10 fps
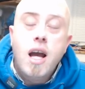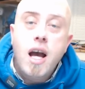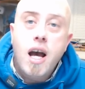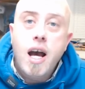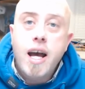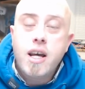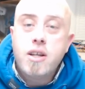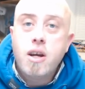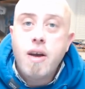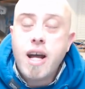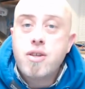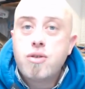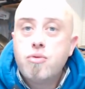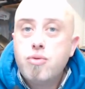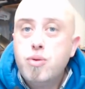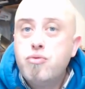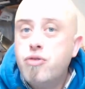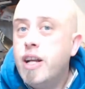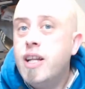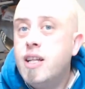And I know Andrew will
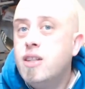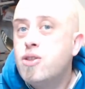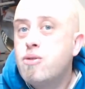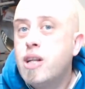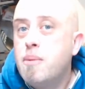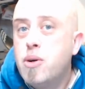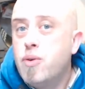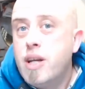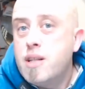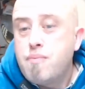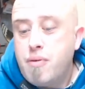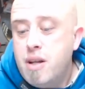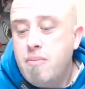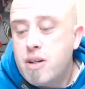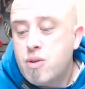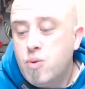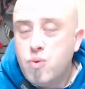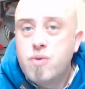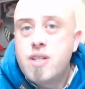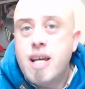really enjoy that model. It's pretty much
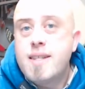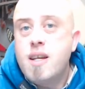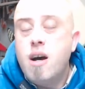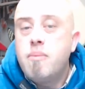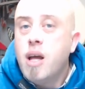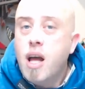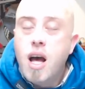all set up